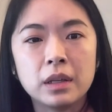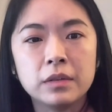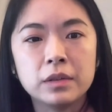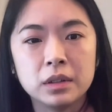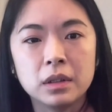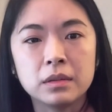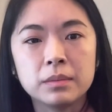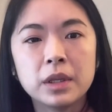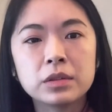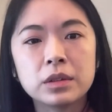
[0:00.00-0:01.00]

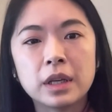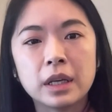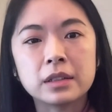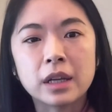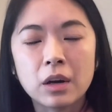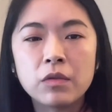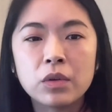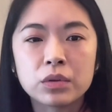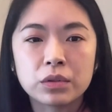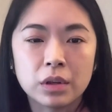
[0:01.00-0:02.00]
it's
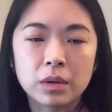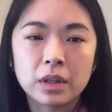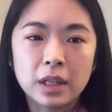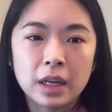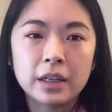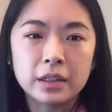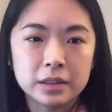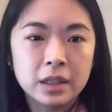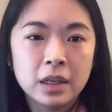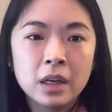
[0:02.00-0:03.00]
helpful to our client.